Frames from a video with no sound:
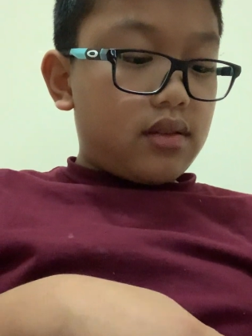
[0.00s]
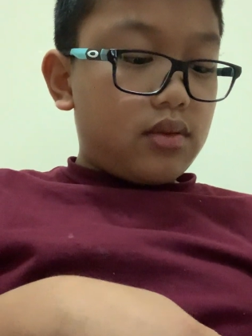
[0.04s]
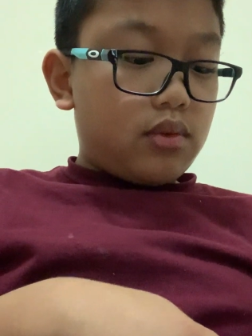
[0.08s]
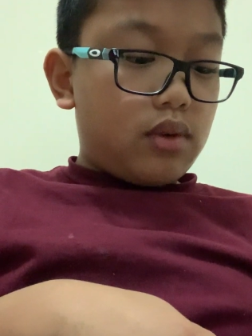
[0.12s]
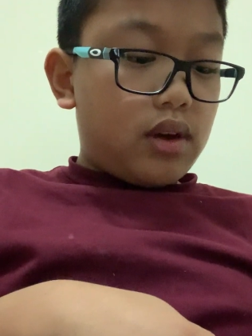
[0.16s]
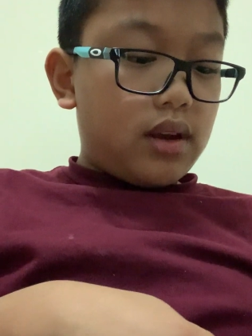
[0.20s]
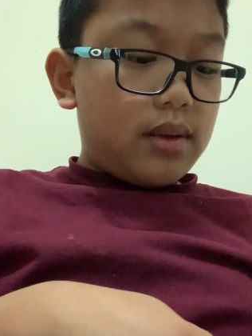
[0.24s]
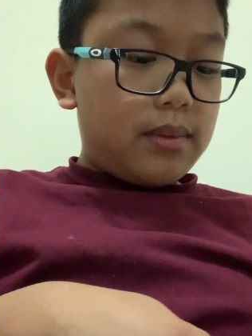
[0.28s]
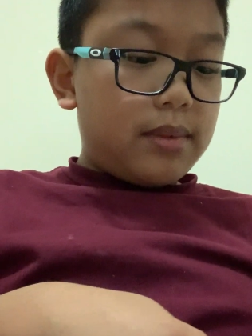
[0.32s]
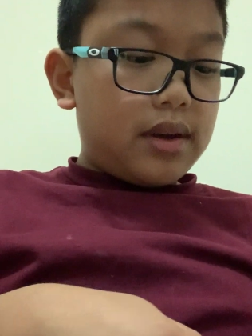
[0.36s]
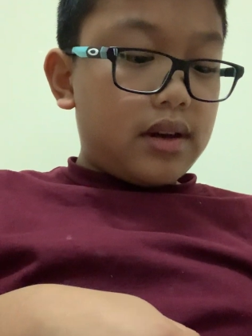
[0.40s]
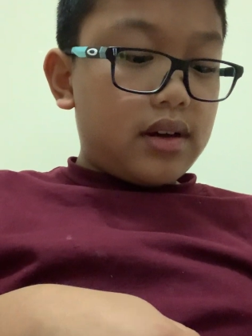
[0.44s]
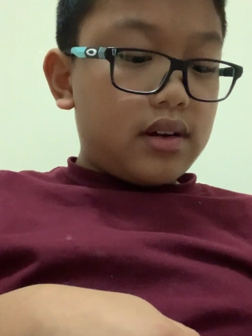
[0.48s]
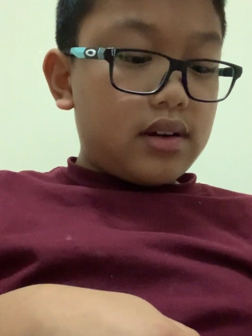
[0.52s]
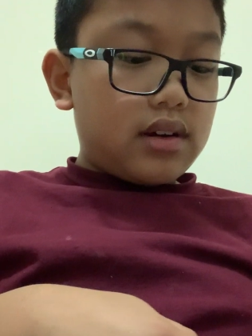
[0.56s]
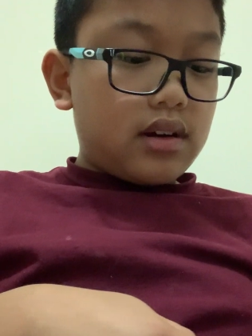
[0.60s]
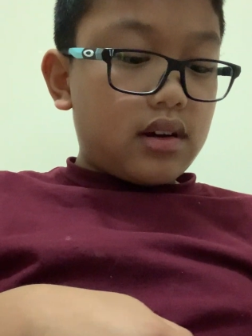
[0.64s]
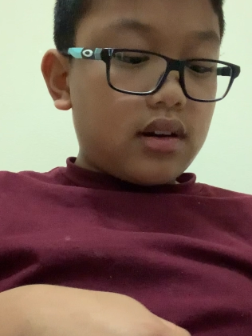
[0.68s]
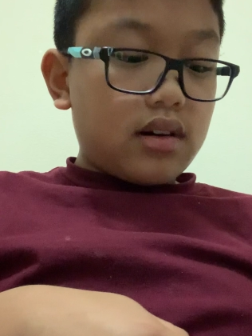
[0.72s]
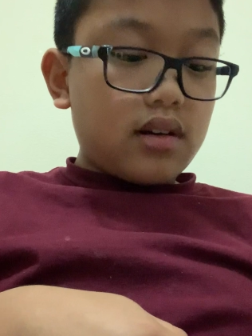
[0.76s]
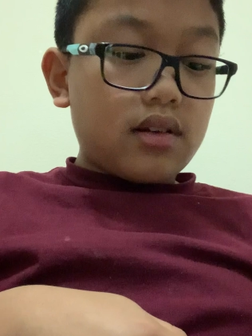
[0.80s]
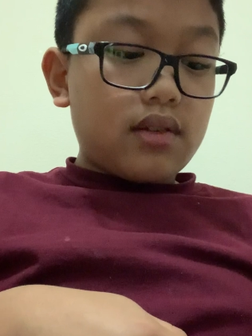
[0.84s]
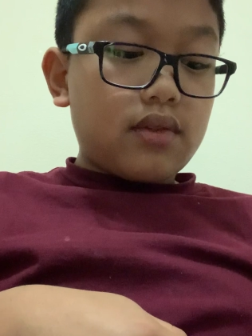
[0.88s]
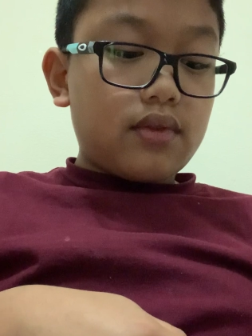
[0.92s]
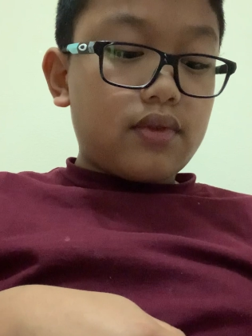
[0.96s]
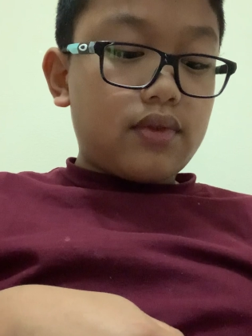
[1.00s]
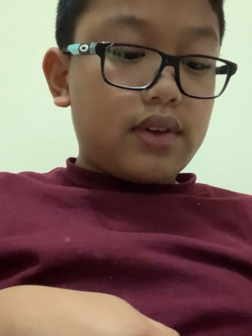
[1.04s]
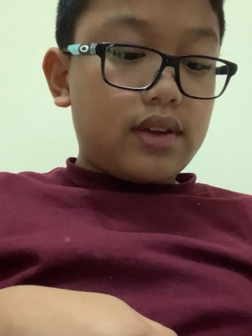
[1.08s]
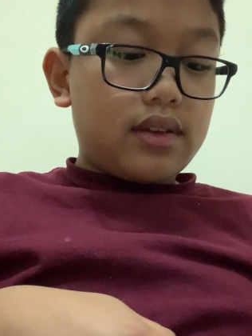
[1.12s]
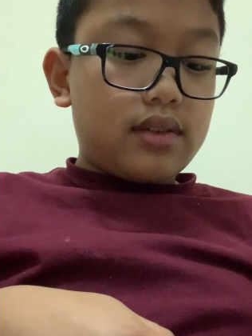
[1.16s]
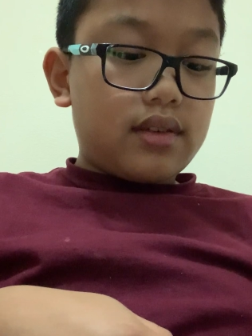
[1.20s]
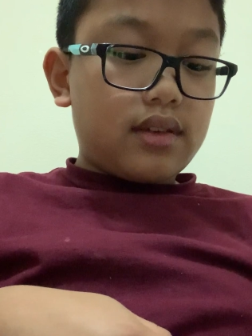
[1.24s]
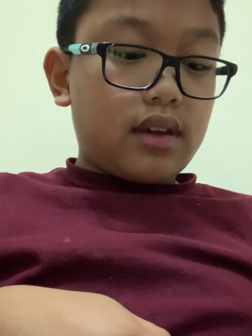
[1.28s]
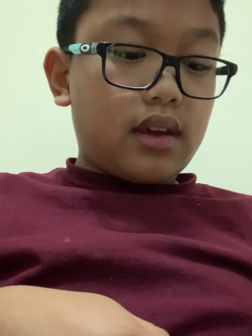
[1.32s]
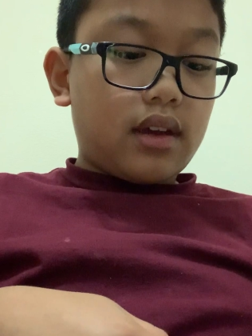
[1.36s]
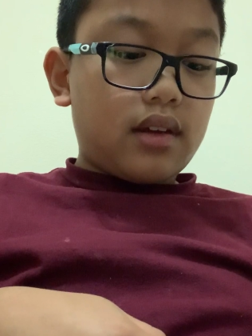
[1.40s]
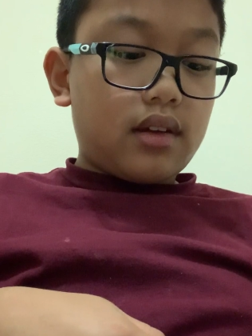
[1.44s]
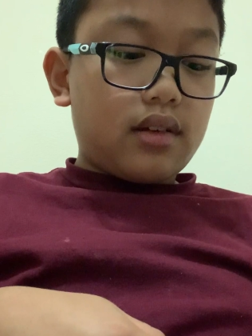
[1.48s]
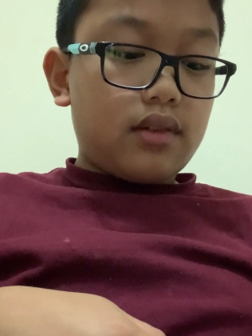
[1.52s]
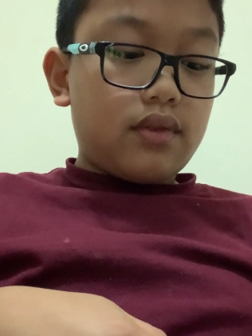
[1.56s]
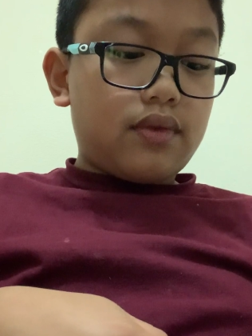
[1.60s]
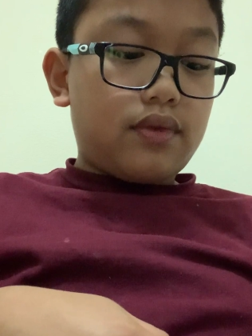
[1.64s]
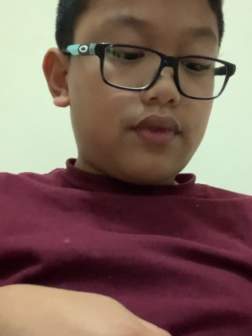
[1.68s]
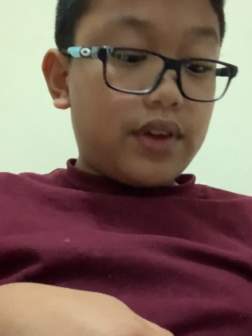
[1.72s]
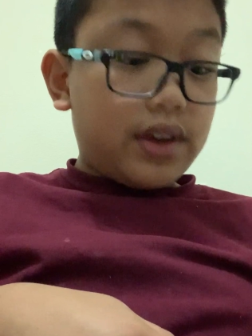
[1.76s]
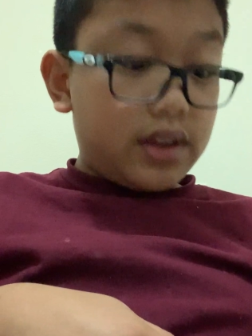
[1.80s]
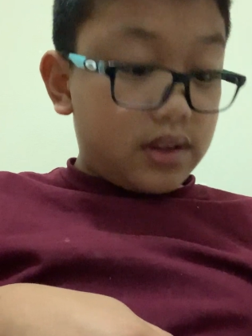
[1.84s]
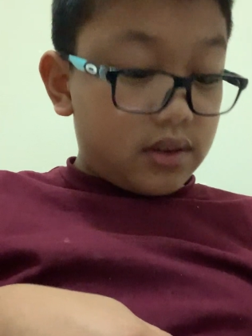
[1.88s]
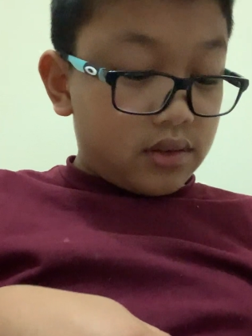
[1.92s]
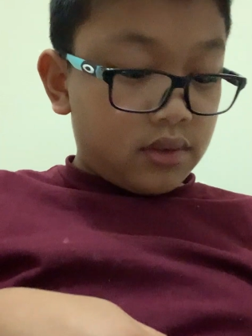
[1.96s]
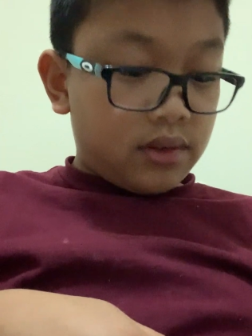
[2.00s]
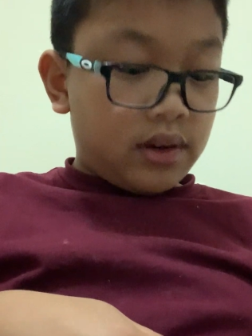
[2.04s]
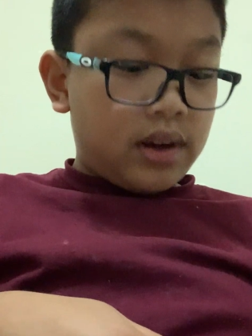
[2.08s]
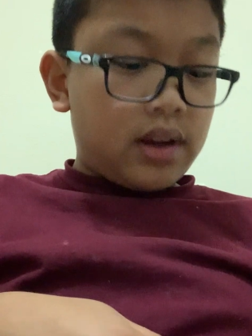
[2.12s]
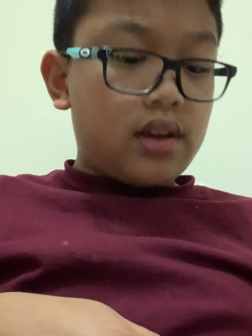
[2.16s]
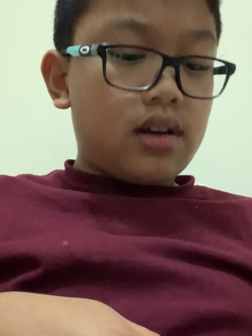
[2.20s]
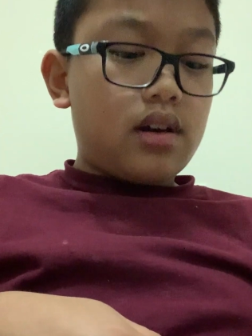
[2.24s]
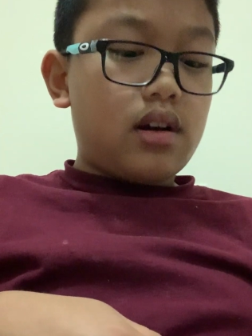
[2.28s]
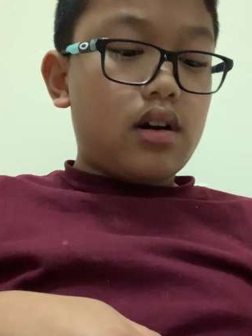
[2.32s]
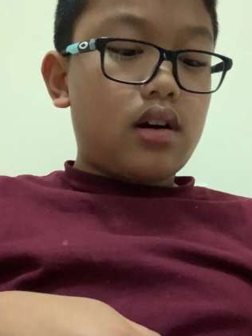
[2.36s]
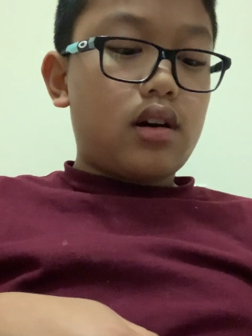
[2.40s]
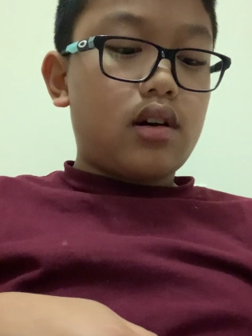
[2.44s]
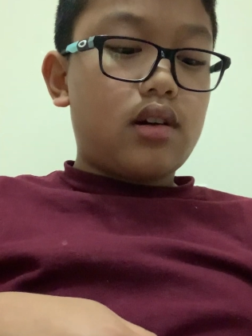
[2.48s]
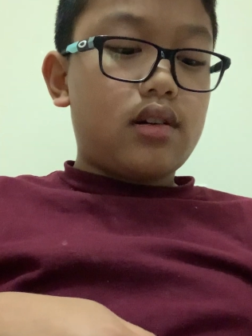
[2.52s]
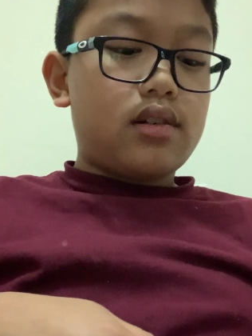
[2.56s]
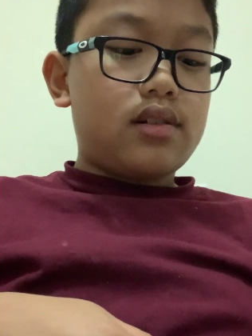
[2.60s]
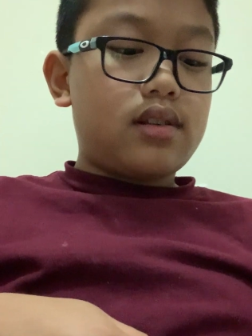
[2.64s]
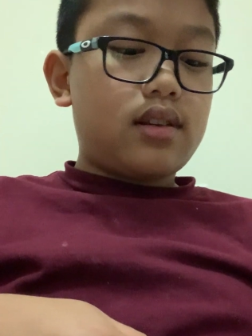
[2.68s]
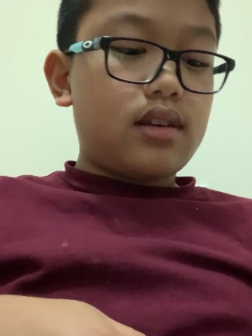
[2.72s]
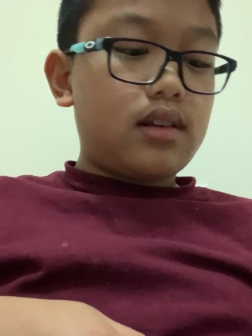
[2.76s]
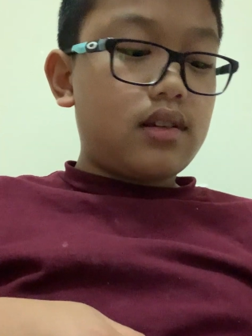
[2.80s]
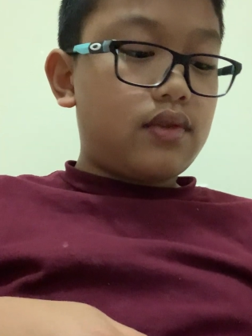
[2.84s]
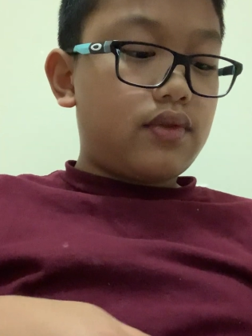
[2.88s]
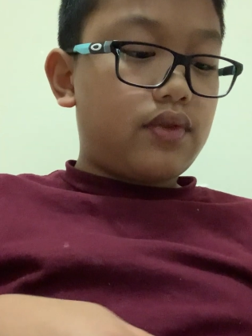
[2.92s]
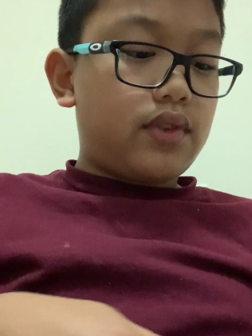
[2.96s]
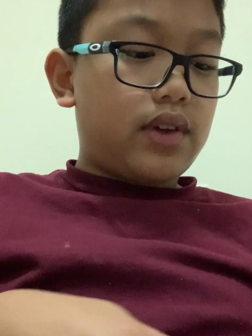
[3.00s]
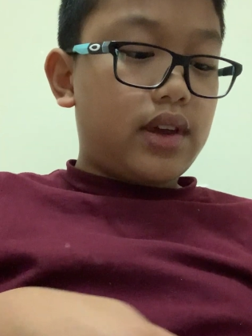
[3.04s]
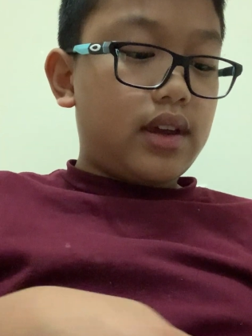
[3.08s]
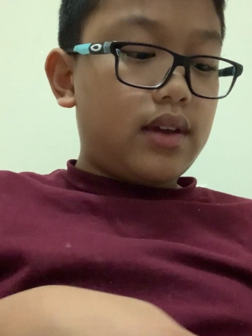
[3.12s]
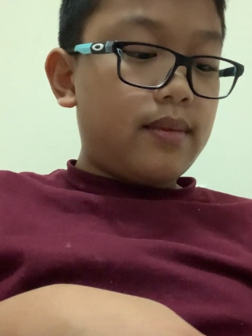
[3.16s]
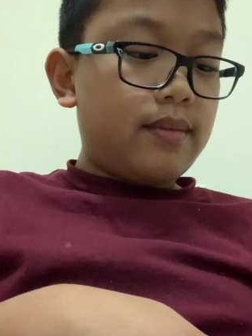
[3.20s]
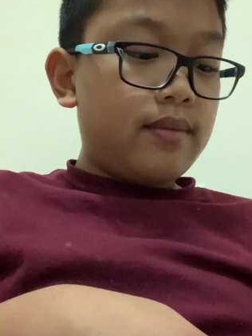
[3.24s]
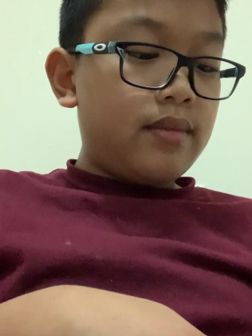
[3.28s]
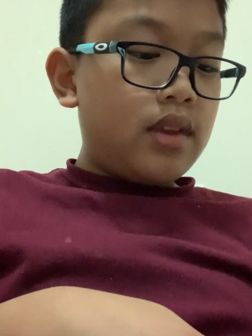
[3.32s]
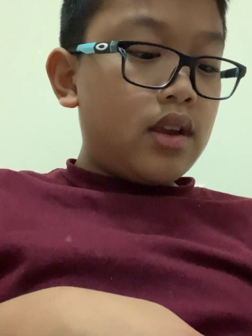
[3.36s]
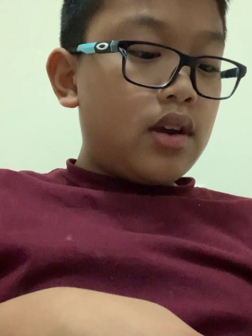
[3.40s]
1 metal card featuring, featuring Arceus V,